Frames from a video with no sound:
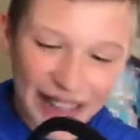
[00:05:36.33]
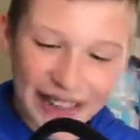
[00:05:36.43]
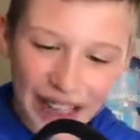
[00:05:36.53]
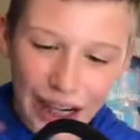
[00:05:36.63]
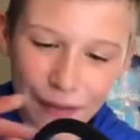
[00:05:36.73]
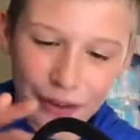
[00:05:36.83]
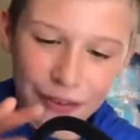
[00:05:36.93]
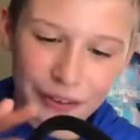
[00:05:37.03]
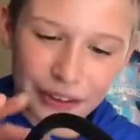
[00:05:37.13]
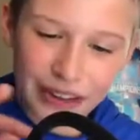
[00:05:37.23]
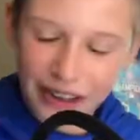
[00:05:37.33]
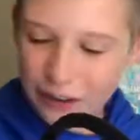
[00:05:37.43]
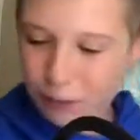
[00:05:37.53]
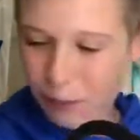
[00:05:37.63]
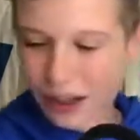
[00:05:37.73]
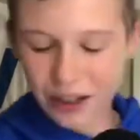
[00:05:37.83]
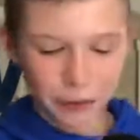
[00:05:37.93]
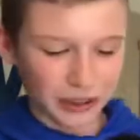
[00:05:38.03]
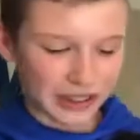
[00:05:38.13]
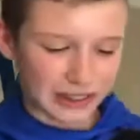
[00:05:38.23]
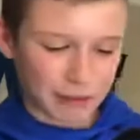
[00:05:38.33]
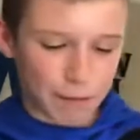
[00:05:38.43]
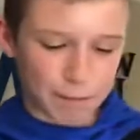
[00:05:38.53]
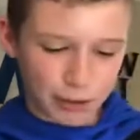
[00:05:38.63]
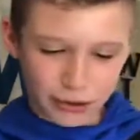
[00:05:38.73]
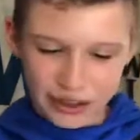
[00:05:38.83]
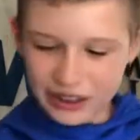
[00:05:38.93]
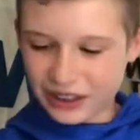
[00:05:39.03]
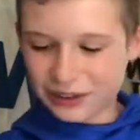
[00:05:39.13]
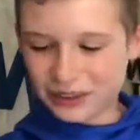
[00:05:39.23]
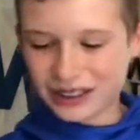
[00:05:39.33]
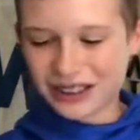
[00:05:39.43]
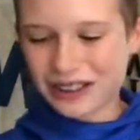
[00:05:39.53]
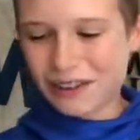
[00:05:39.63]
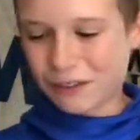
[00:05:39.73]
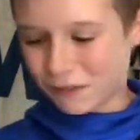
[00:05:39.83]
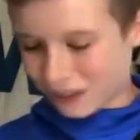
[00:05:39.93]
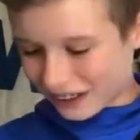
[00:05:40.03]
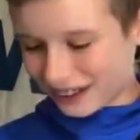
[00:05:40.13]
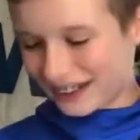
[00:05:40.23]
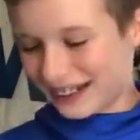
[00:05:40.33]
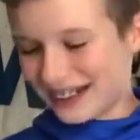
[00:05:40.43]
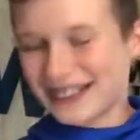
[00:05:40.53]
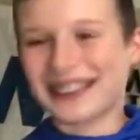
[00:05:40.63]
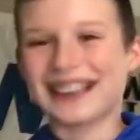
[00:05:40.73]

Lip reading: Dobbins rookie as well. We're going to sweep up both of those. Very nice.